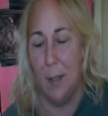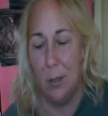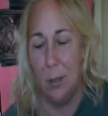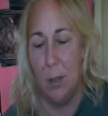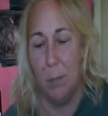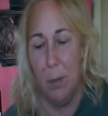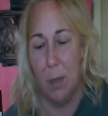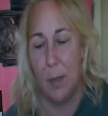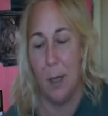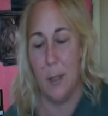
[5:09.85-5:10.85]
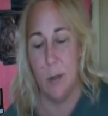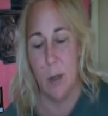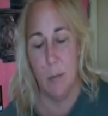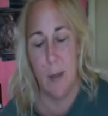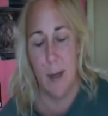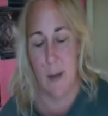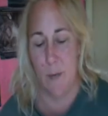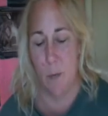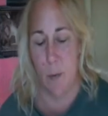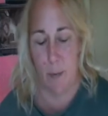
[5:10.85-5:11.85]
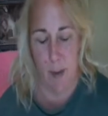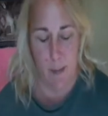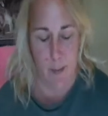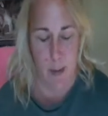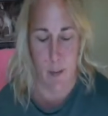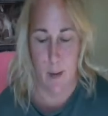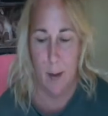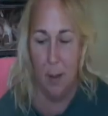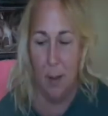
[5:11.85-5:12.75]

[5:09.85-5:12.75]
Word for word: into your book and you don't have to worry about